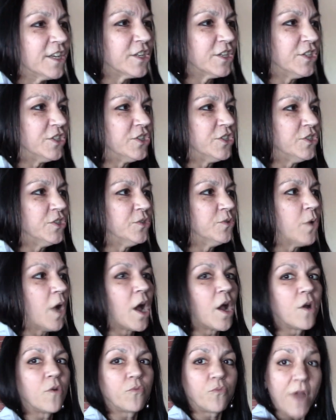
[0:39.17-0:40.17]
Gonna do
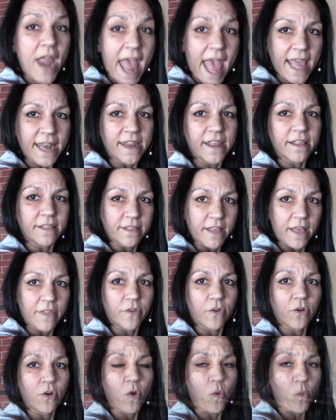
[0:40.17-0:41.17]
a red leather